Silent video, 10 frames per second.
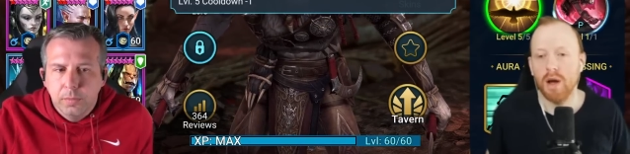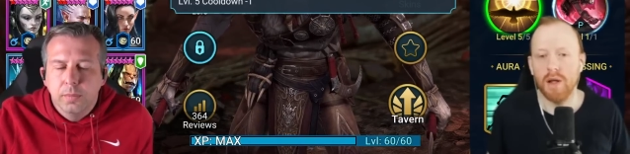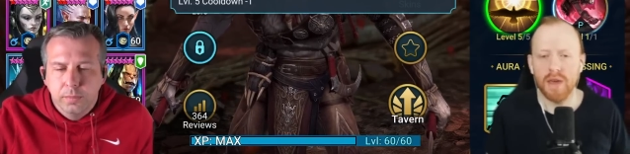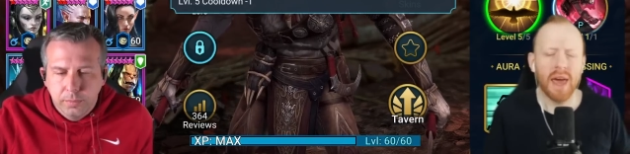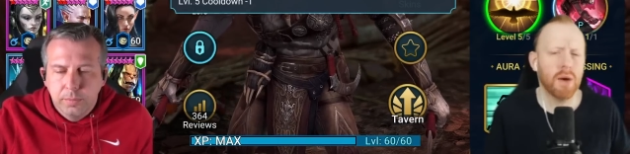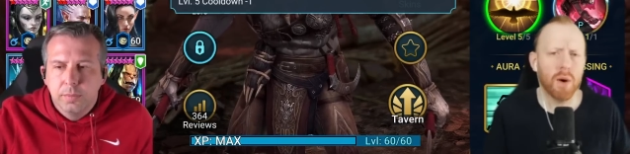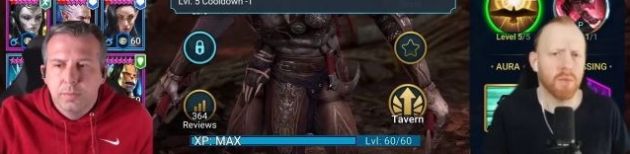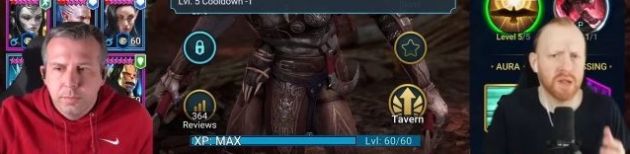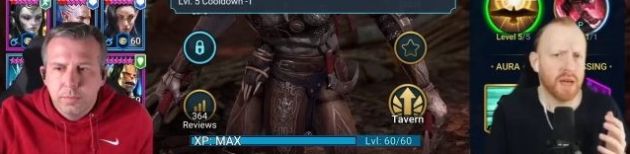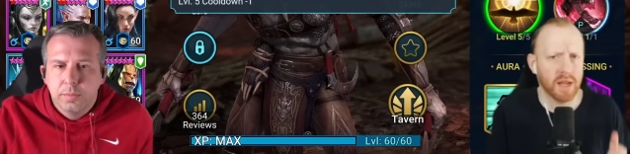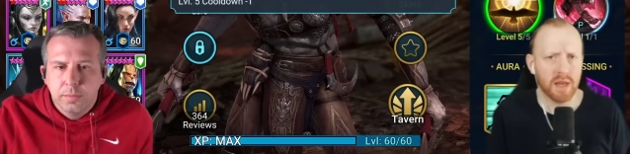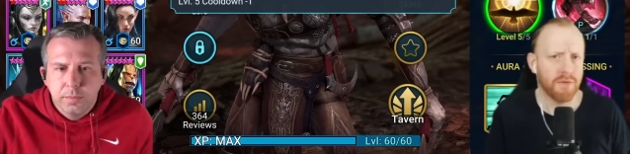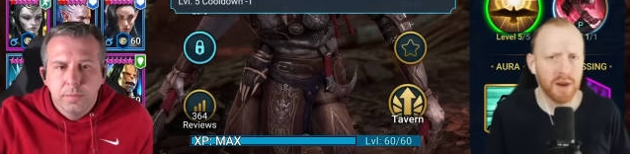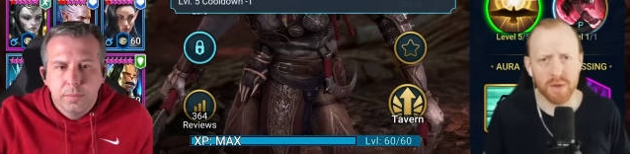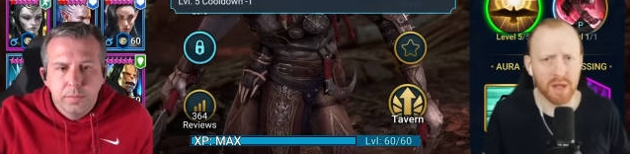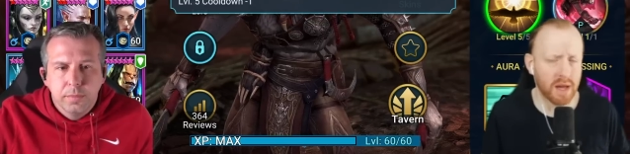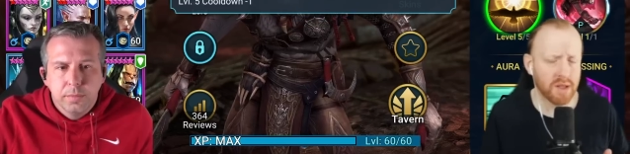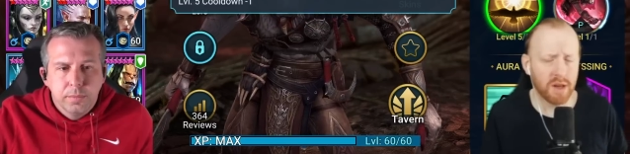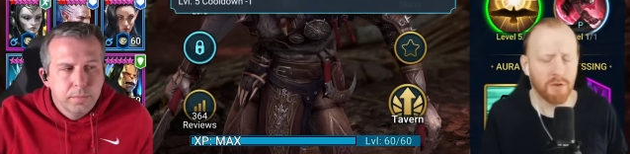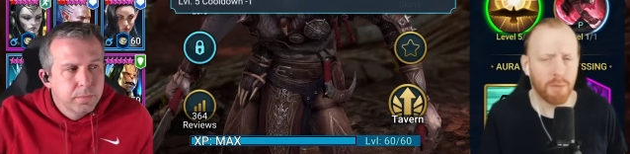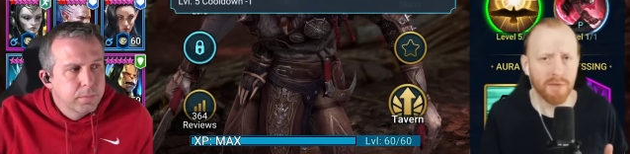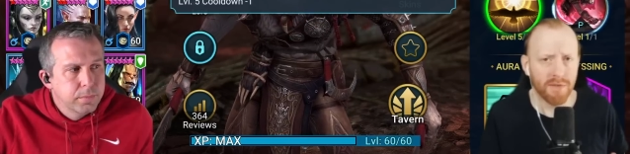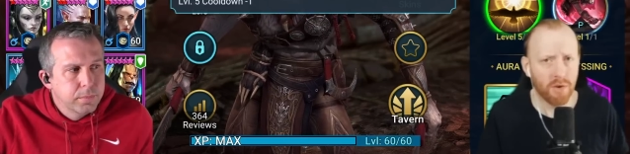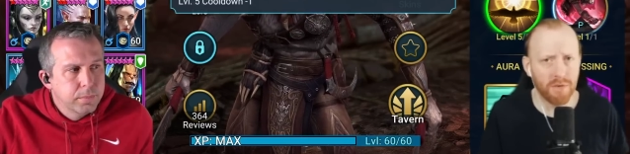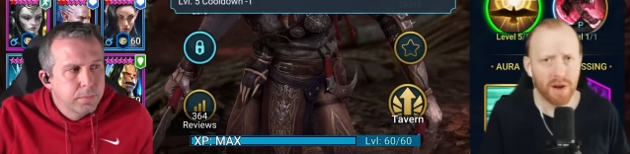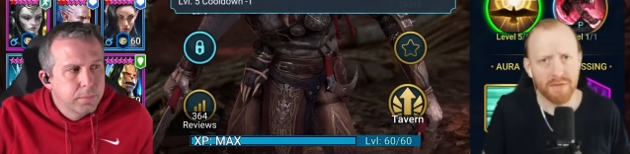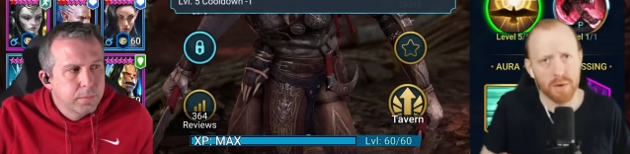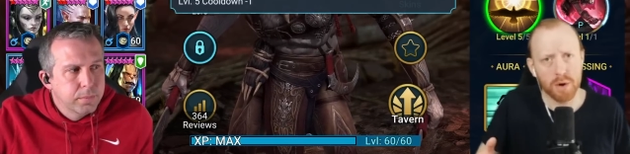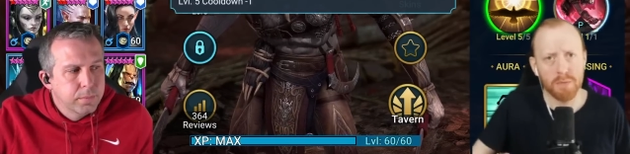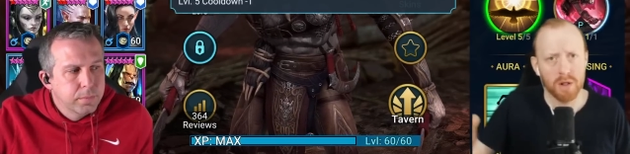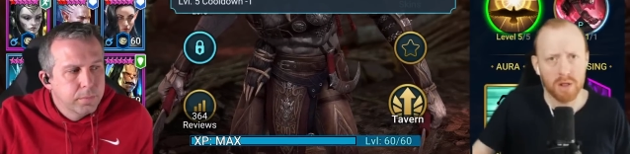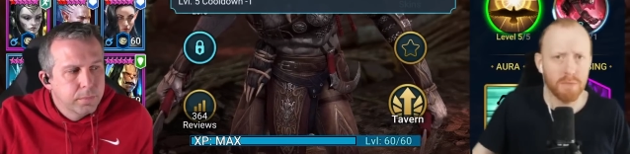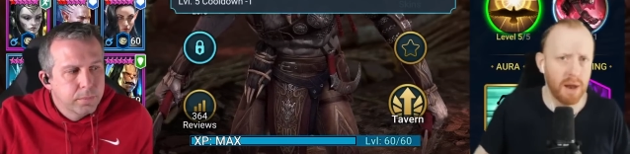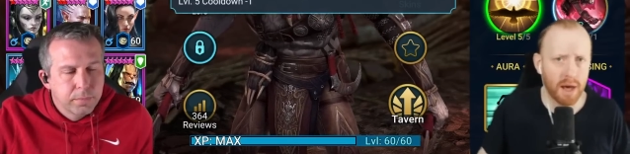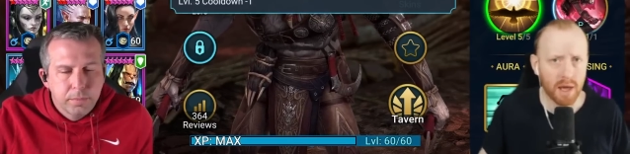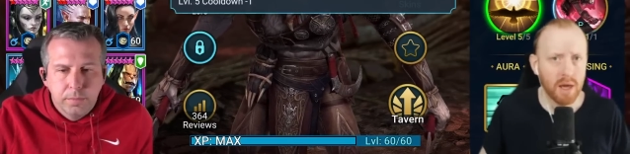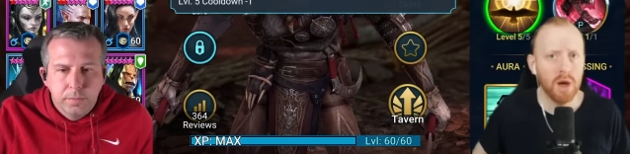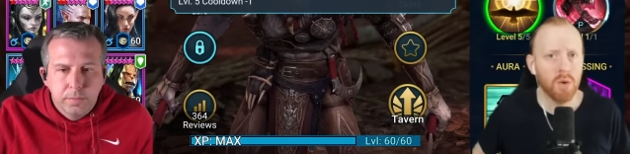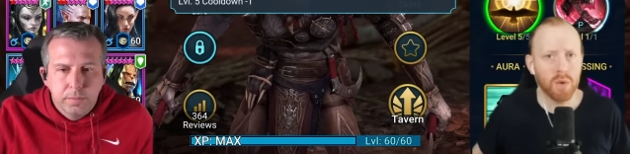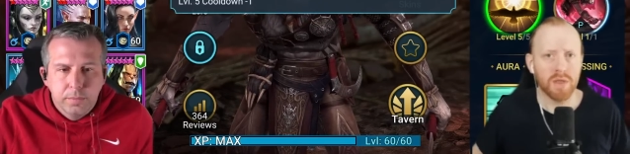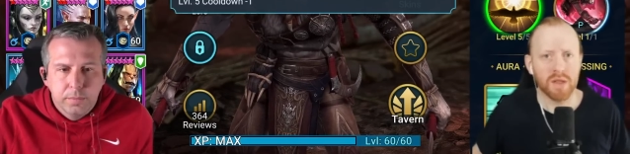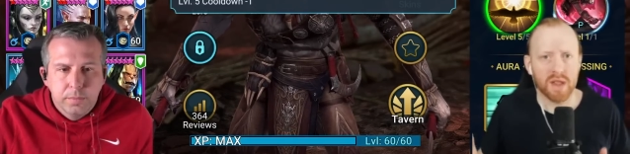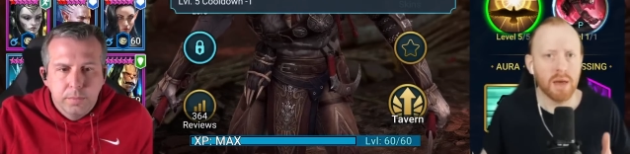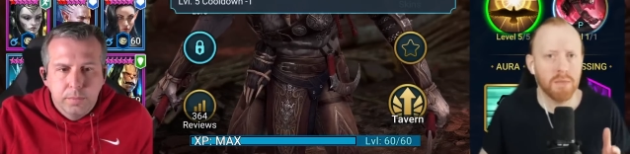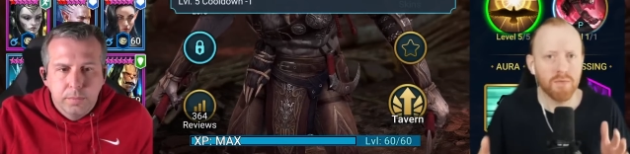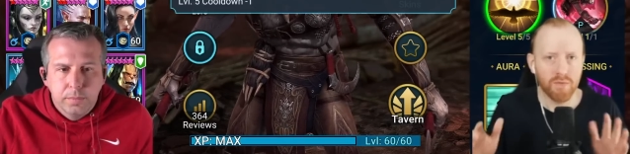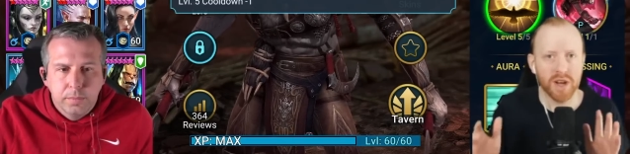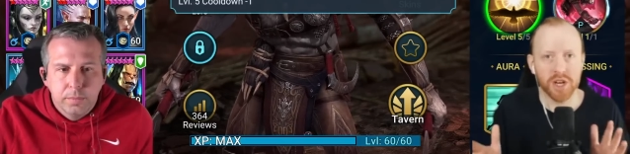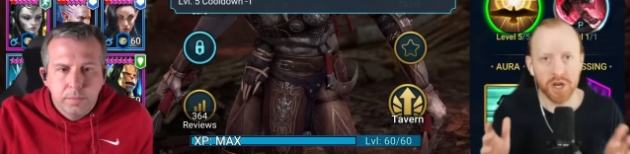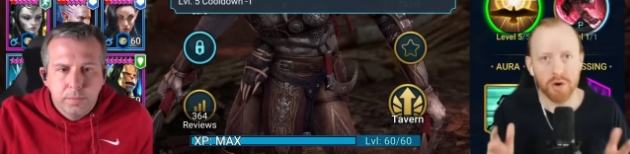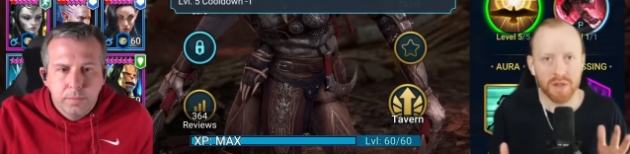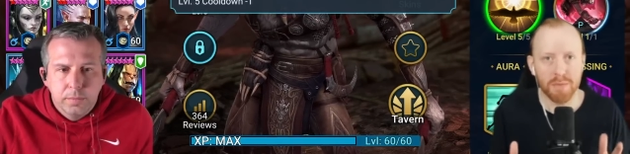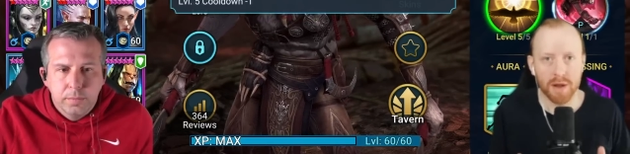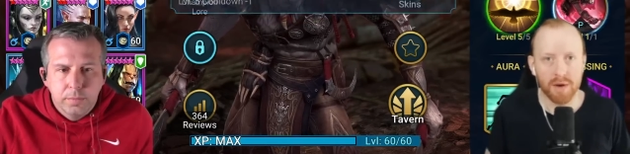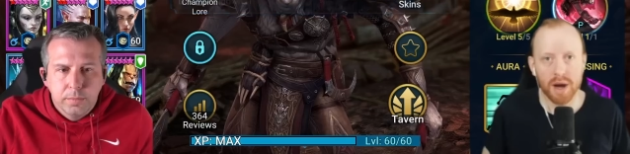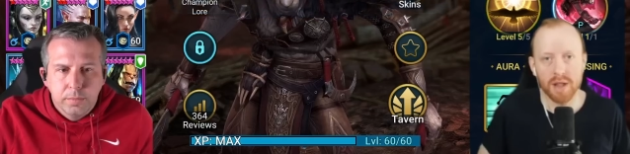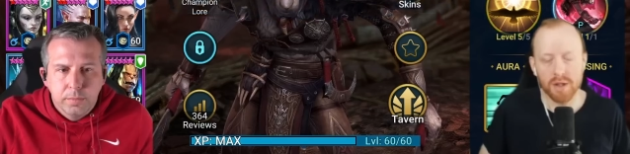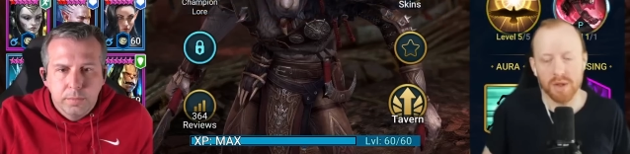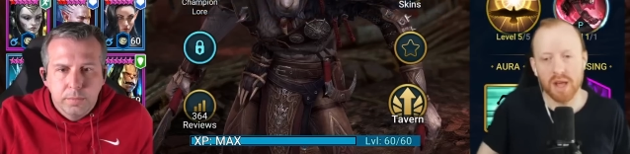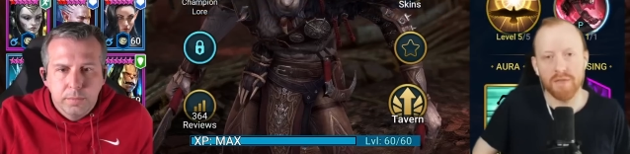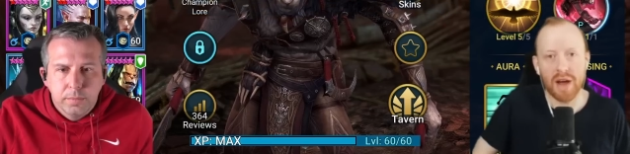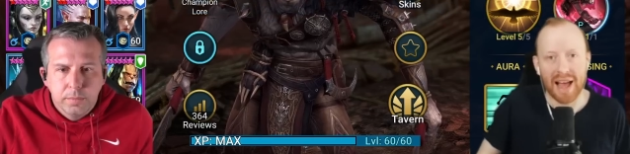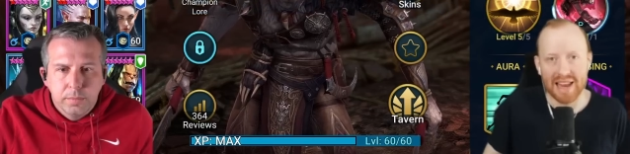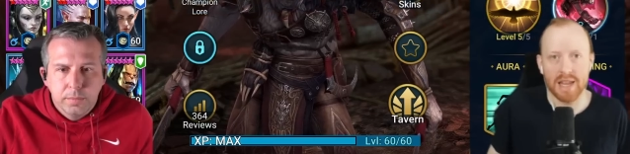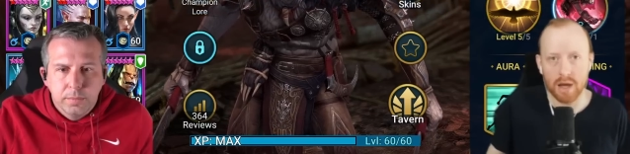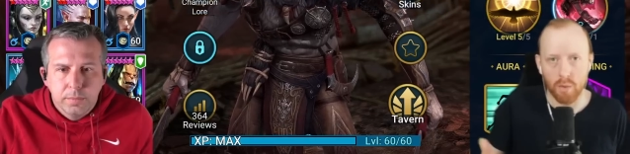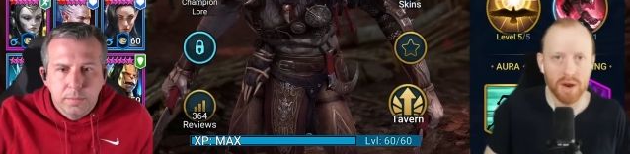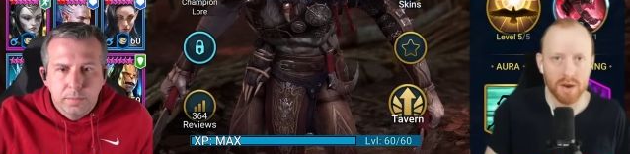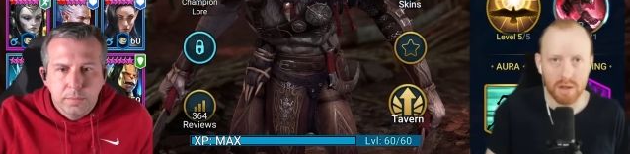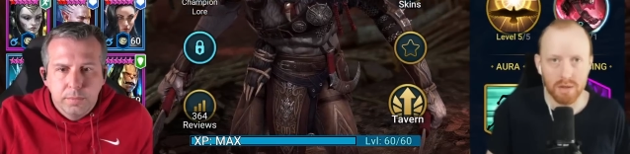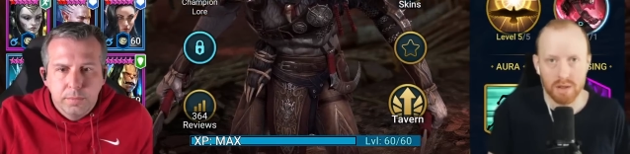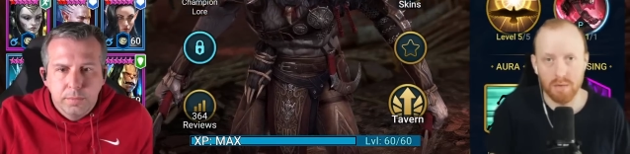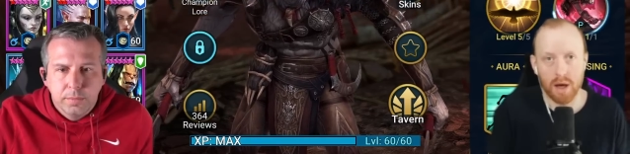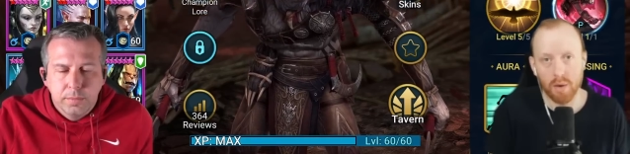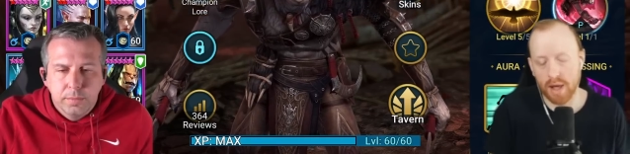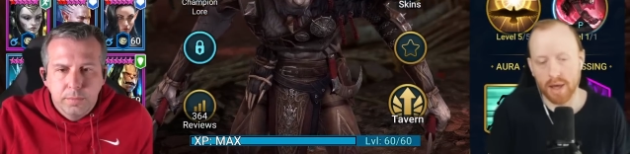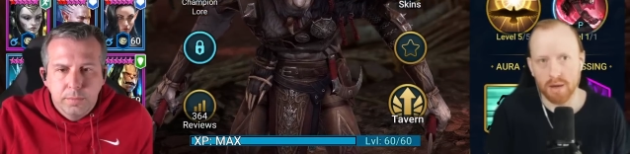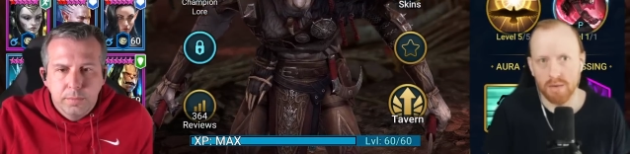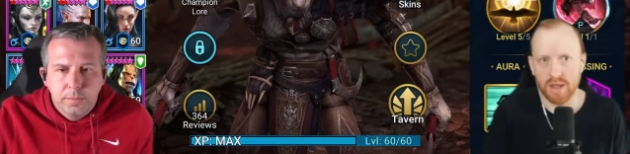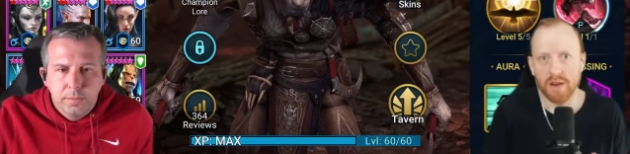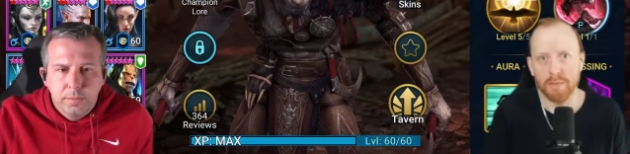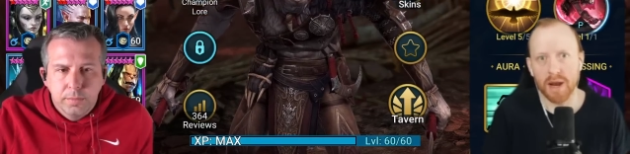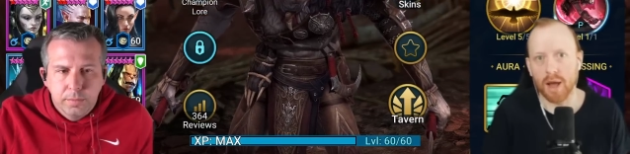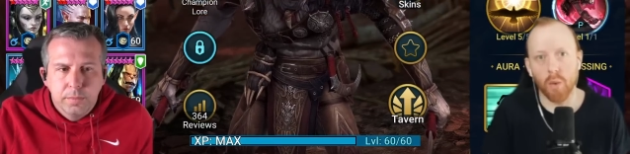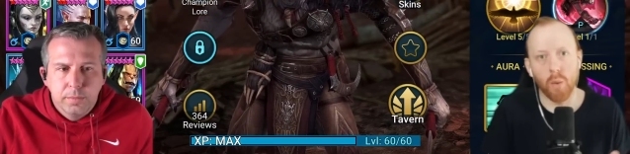Speaker 1: And the A1 was slightly different. It was like a 0.45, and it would multiply with the same ratio of speed, right? So instead of adding one, uh, like instead of it being like